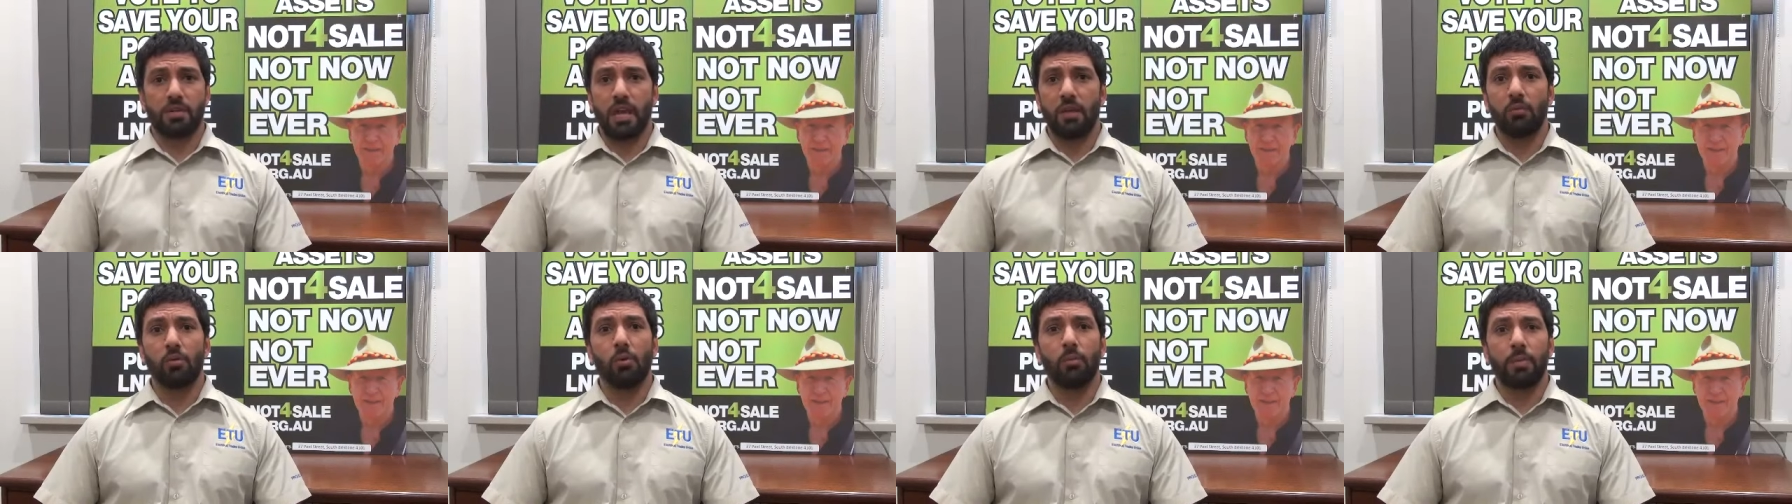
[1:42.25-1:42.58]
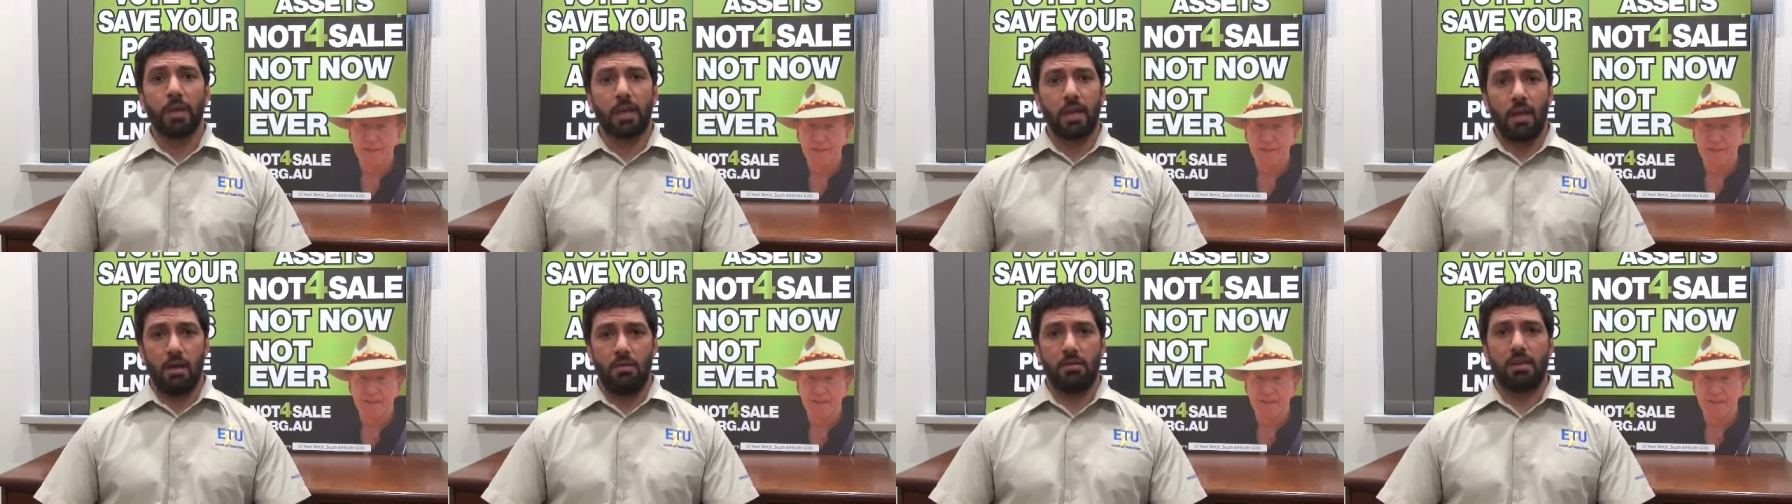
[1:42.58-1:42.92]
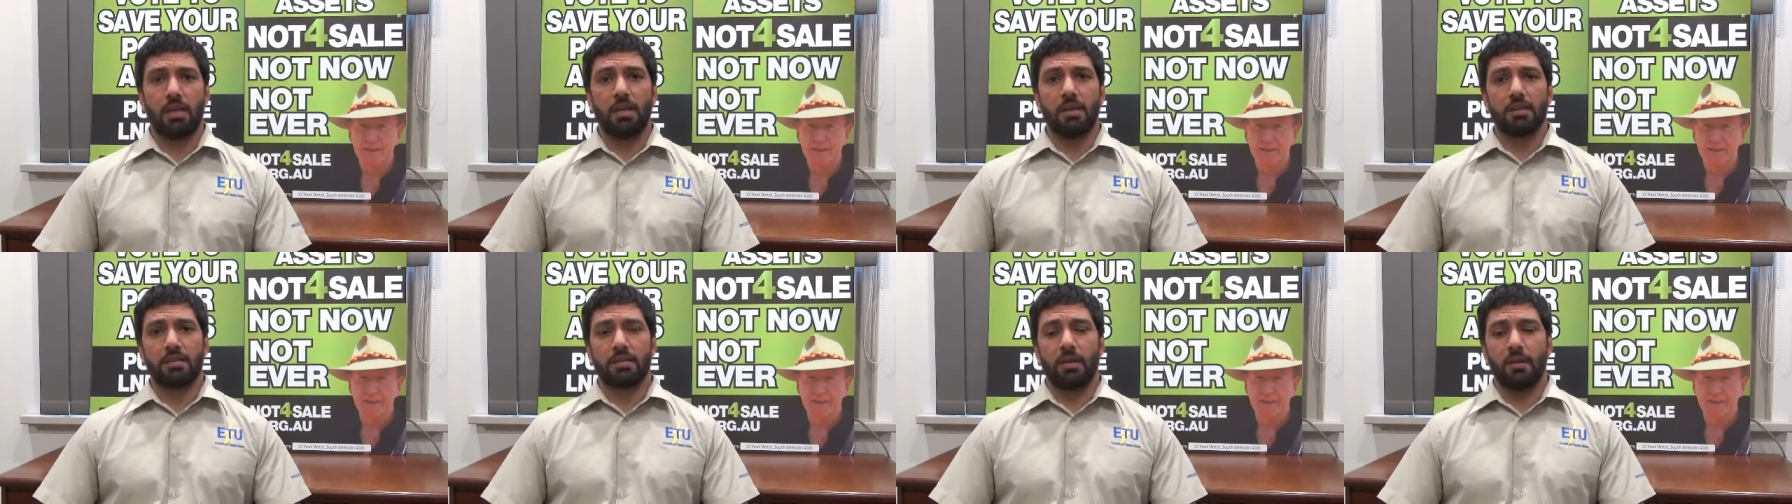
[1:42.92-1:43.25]
it will be
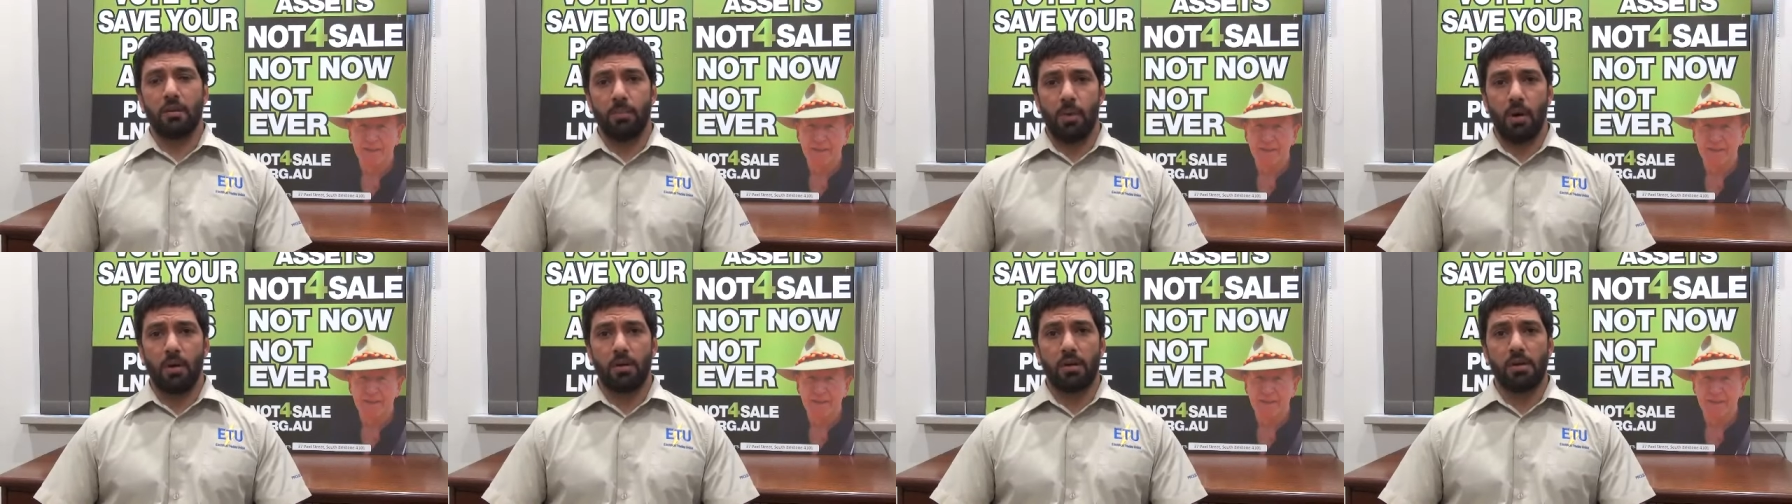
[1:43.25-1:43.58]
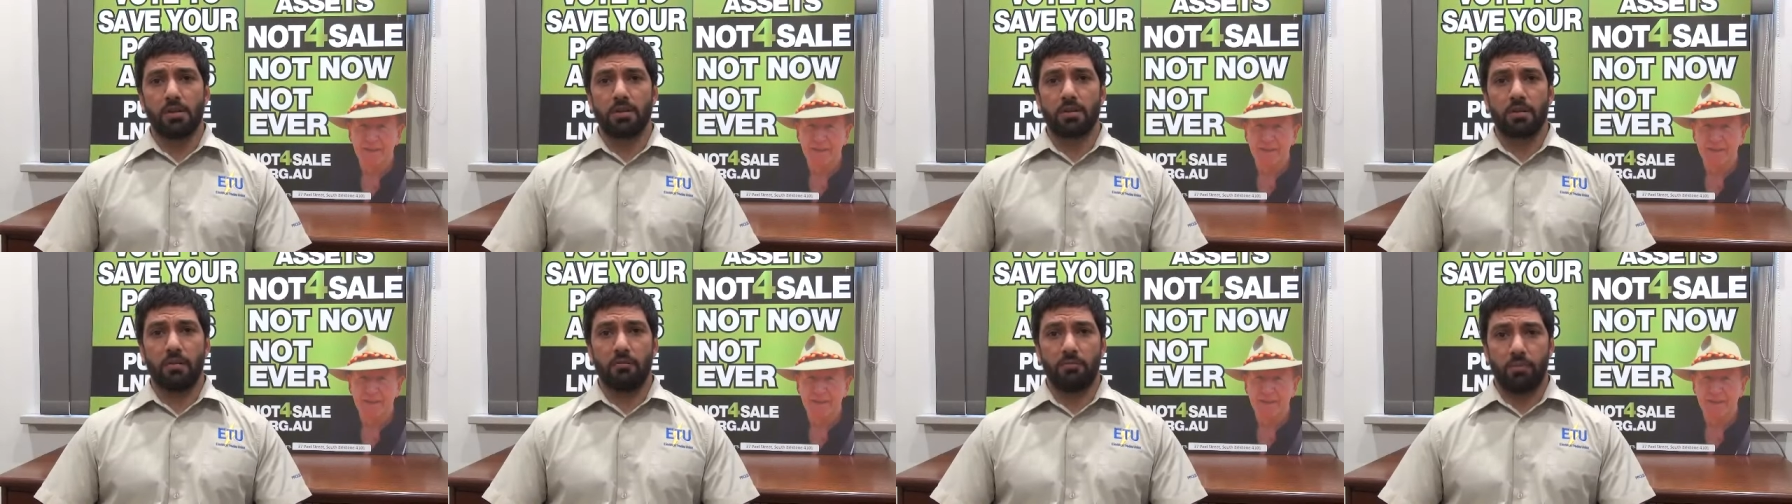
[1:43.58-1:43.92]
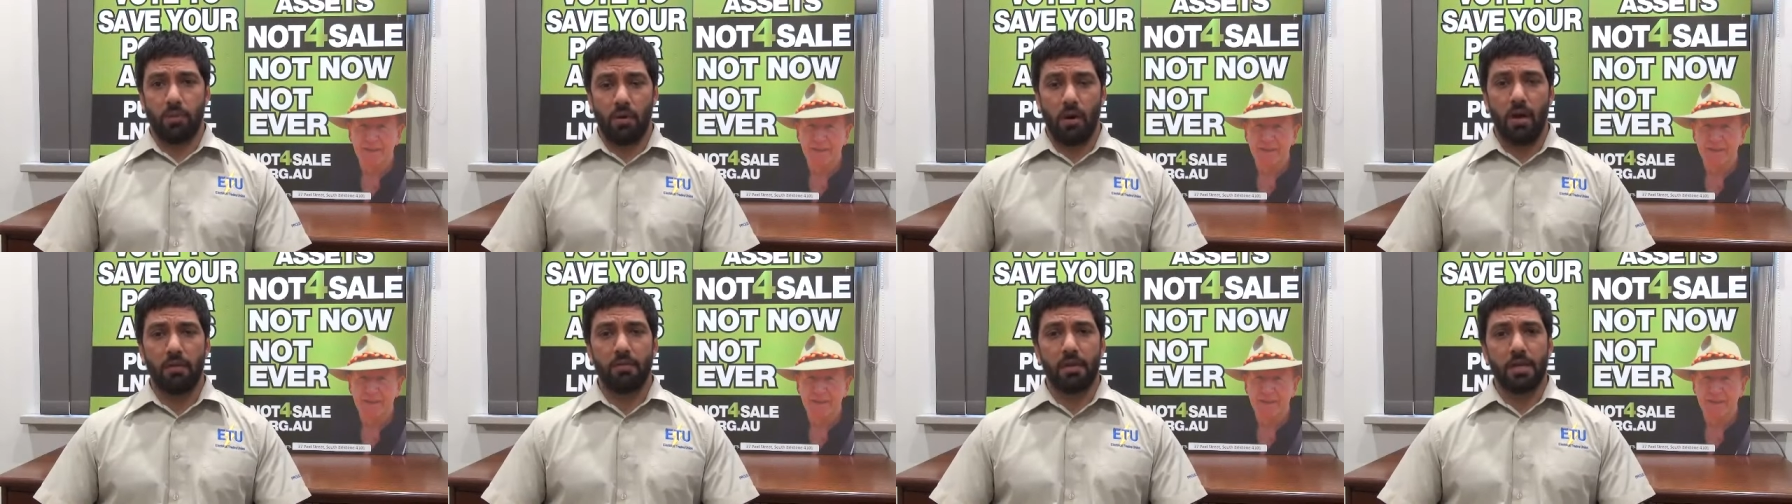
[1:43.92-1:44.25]
going into the pockets of
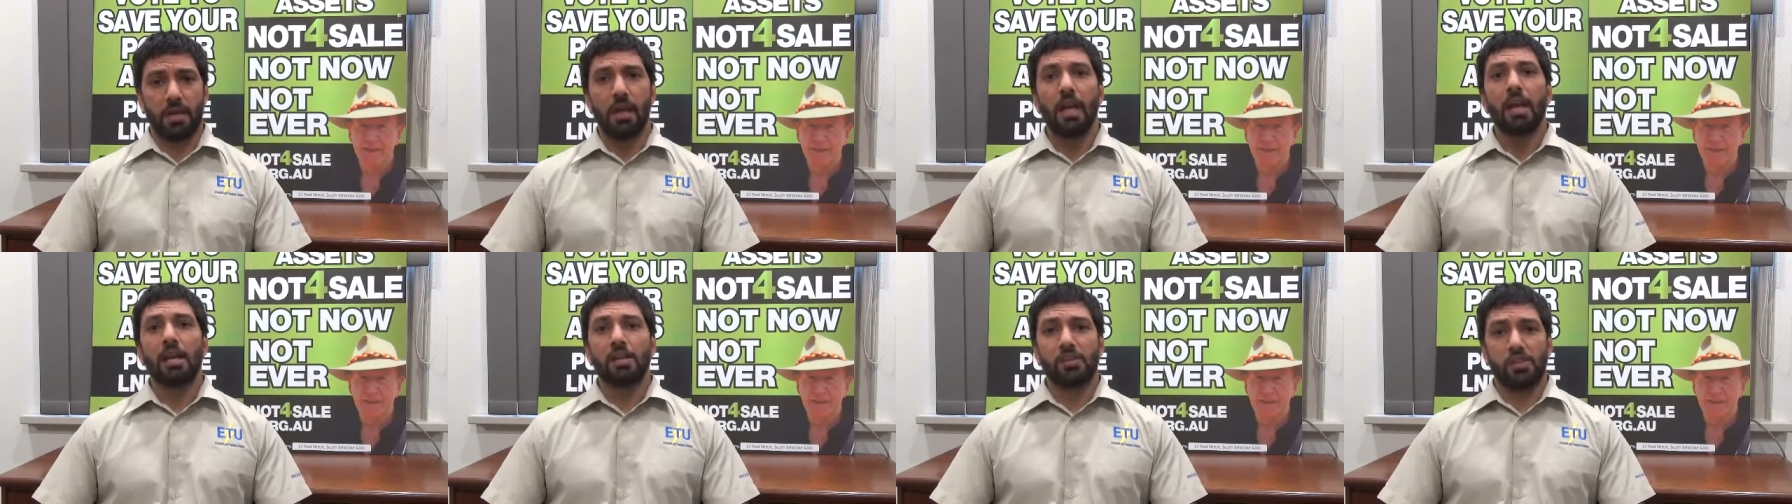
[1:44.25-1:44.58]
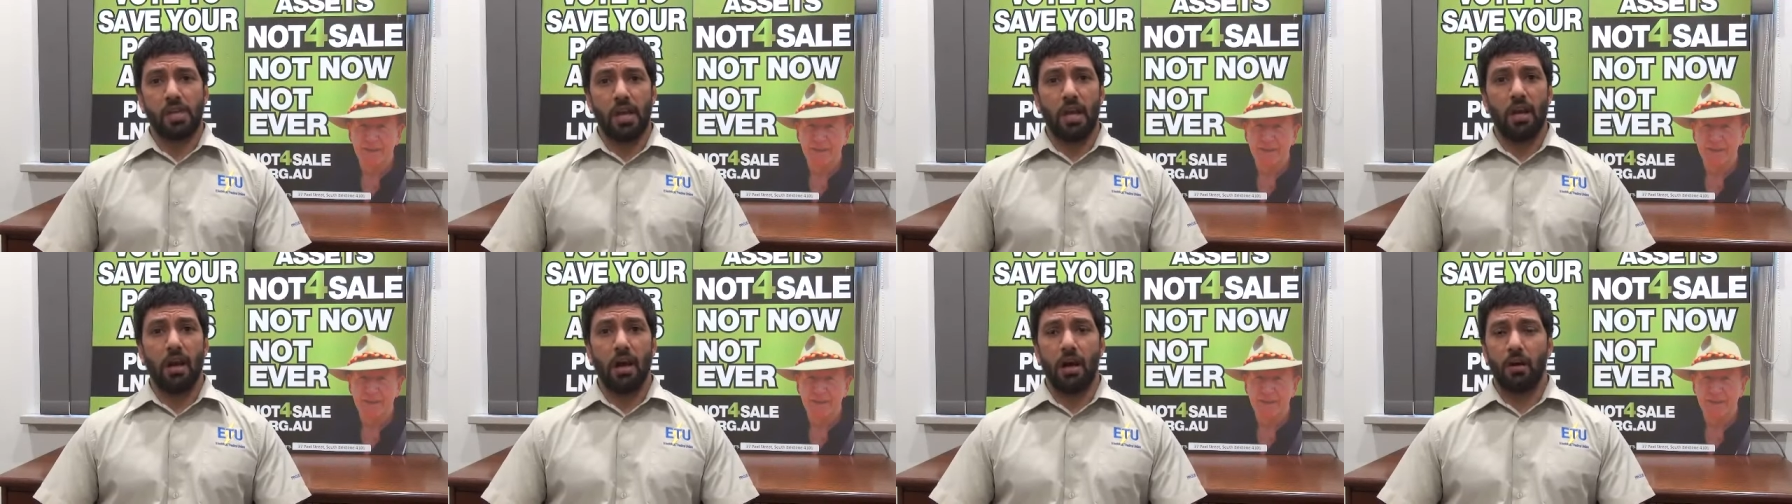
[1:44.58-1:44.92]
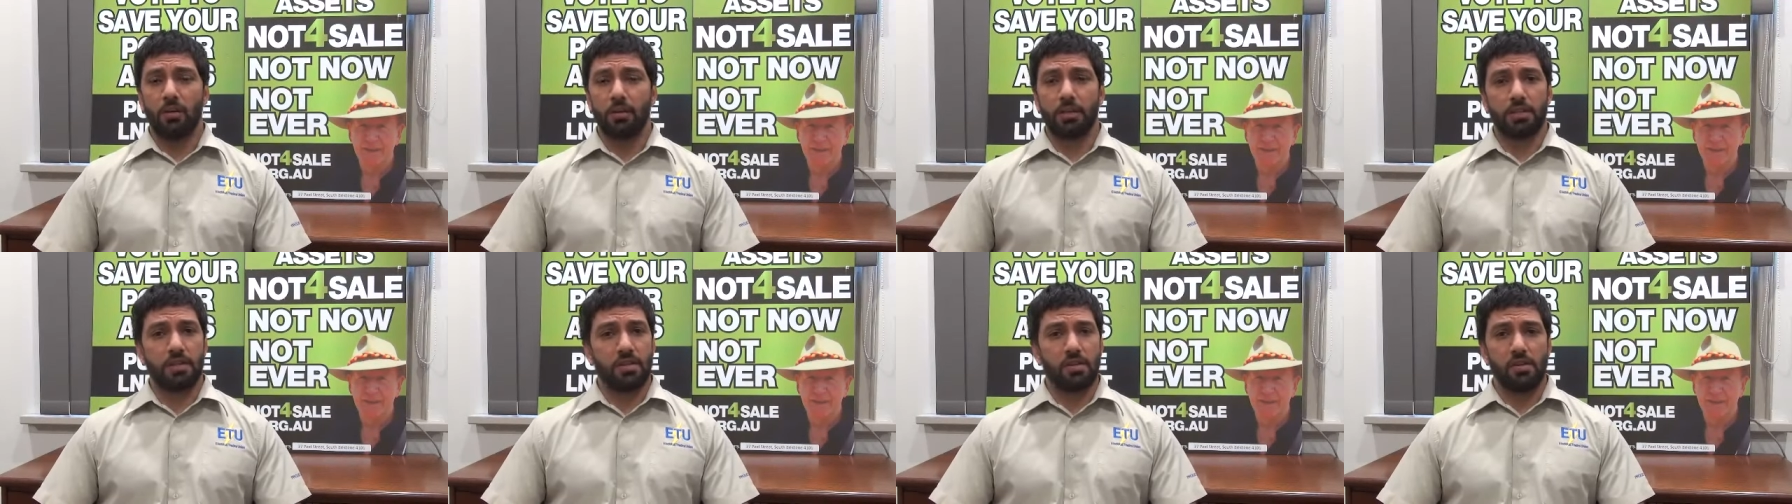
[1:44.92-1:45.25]
private
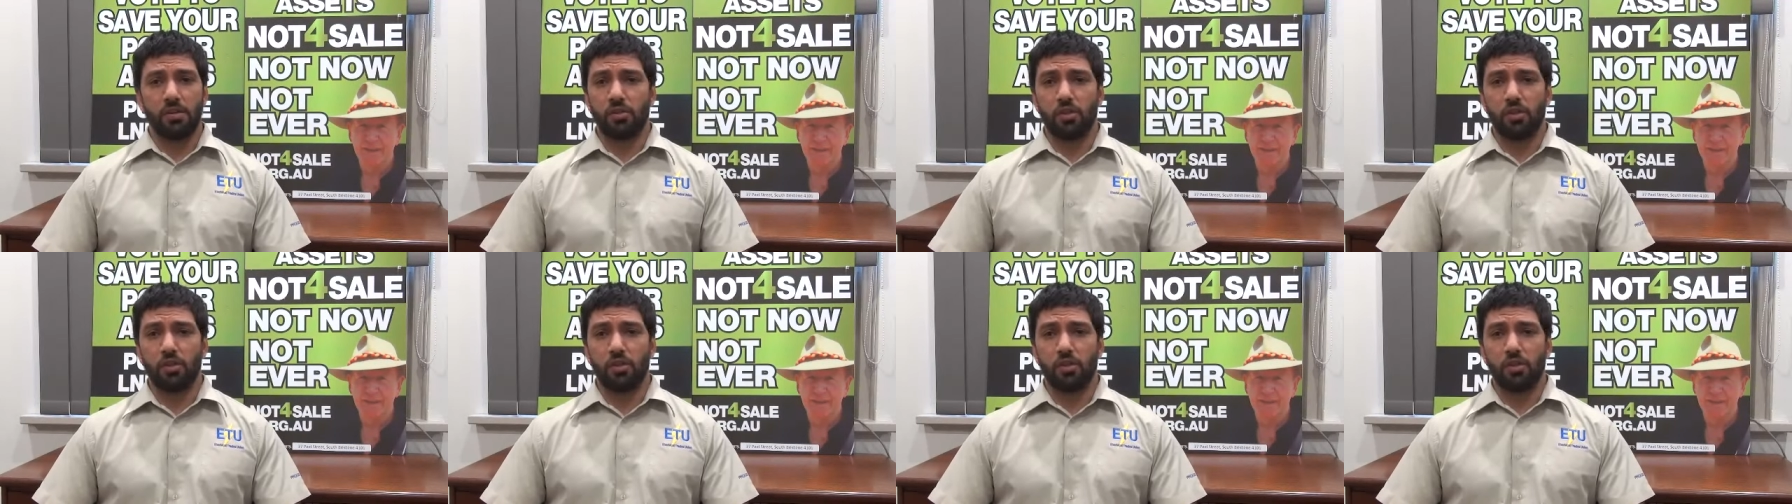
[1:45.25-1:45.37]
shareholders,